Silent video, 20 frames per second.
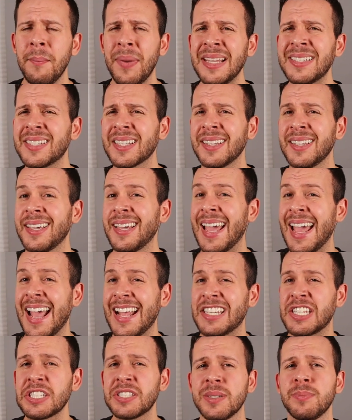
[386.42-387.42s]
Basically,
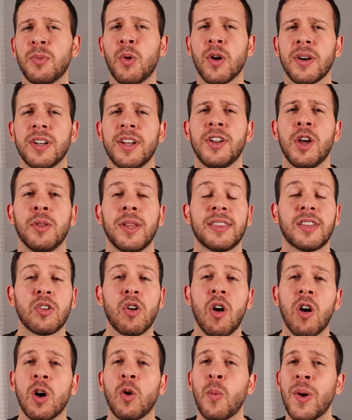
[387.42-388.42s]
it's just important to know that
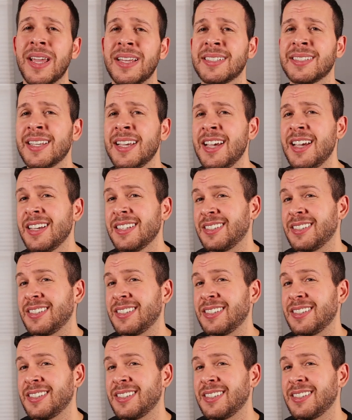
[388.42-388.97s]
there are ways